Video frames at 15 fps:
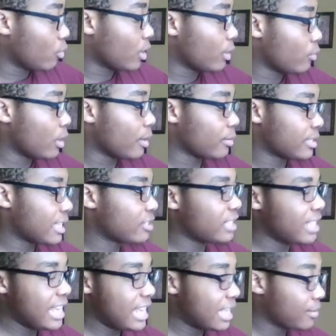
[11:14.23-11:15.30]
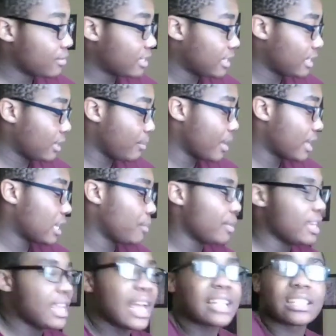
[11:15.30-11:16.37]
essentially it gives, the Mecha
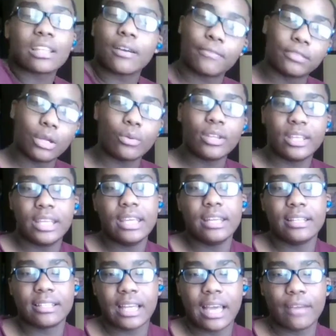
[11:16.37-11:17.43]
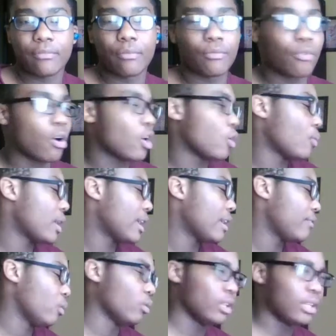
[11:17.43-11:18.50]
Mini has like a floating key design from far away
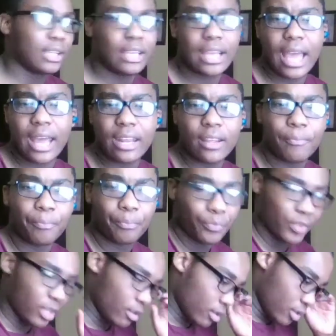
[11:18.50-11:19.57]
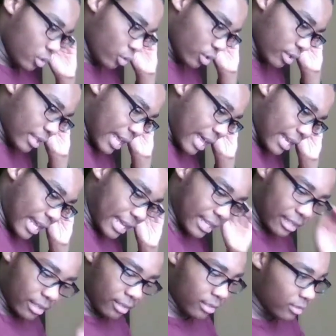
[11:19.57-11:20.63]
if you were looking at it, due to that like
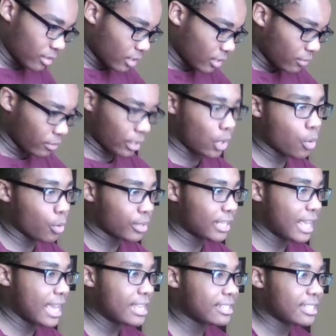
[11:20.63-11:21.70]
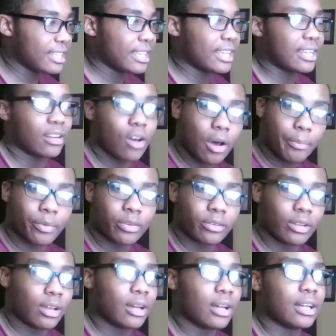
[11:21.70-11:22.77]
lowered casing and upward
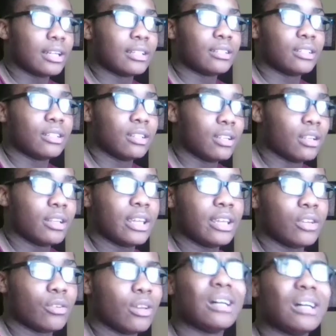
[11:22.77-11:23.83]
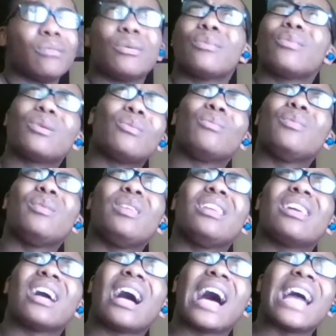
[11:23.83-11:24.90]
what would
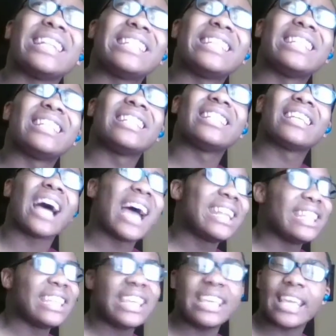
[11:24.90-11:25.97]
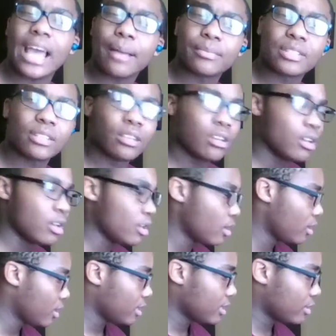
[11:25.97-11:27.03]
be heightened keycaps.
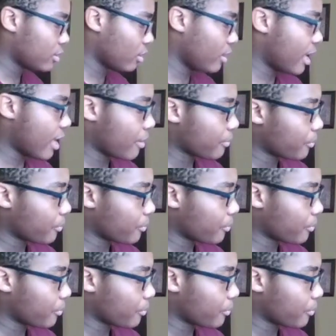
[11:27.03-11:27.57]
So yeah,